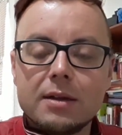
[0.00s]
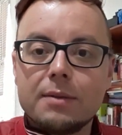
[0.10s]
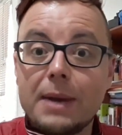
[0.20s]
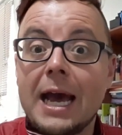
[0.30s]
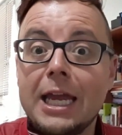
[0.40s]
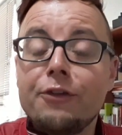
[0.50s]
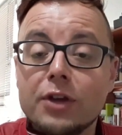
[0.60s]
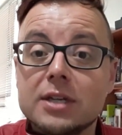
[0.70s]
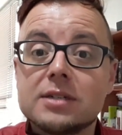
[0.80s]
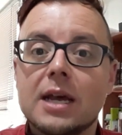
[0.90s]

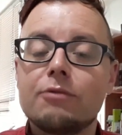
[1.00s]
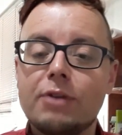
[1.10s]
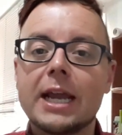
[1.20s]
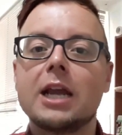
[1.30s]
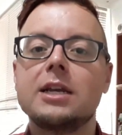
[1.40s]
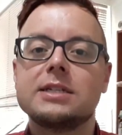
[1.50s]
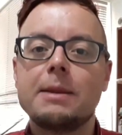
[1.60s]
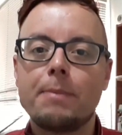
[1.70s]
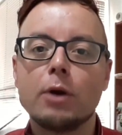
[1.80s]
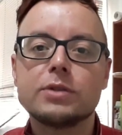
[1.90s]
behaviors, that reckless,
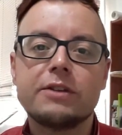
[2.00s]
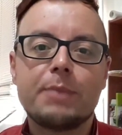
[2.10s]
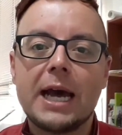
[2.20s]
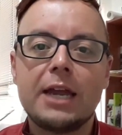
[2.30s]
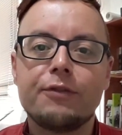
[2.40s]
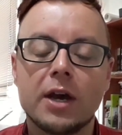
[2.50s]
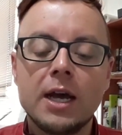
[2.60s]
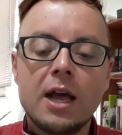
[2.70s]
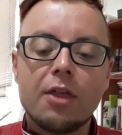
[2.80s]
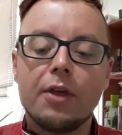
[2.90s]
impulsive
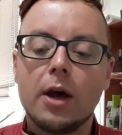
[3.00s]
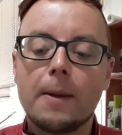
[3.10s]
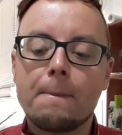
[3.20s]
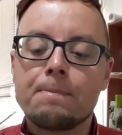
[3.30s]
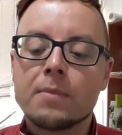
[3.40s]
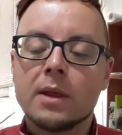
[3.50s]
behavior that